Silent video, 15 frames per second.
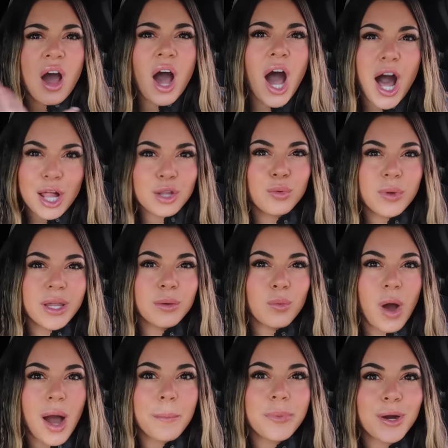Halloween
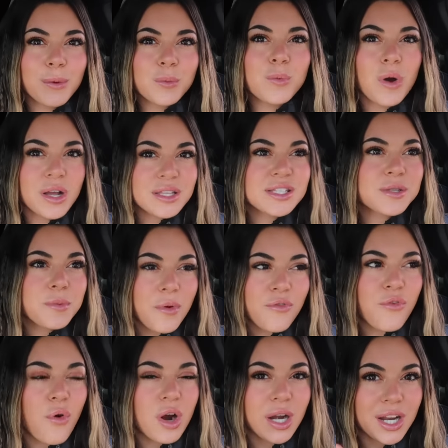Whopper once
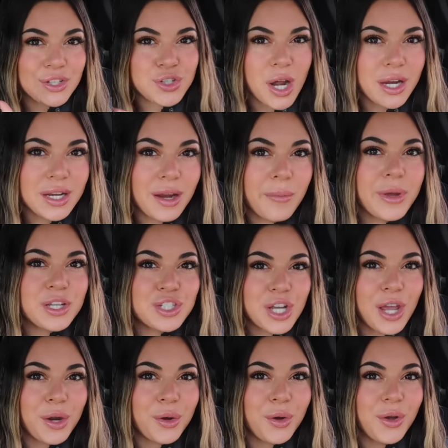before, and I tried it on my
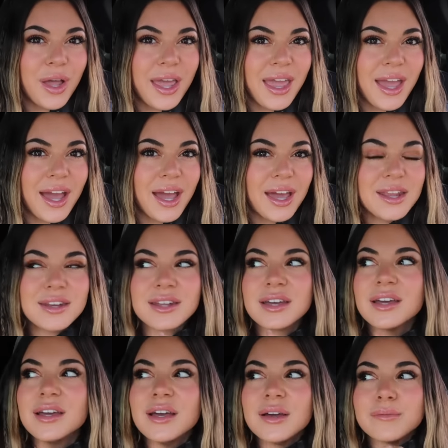channel, and
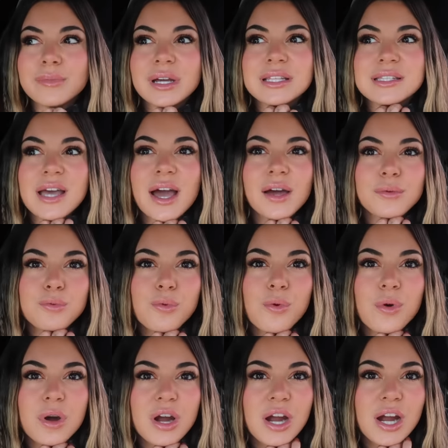my dad
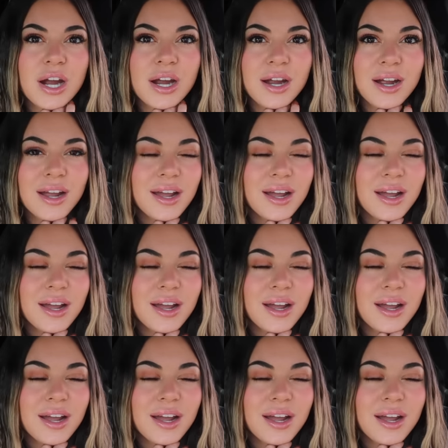wore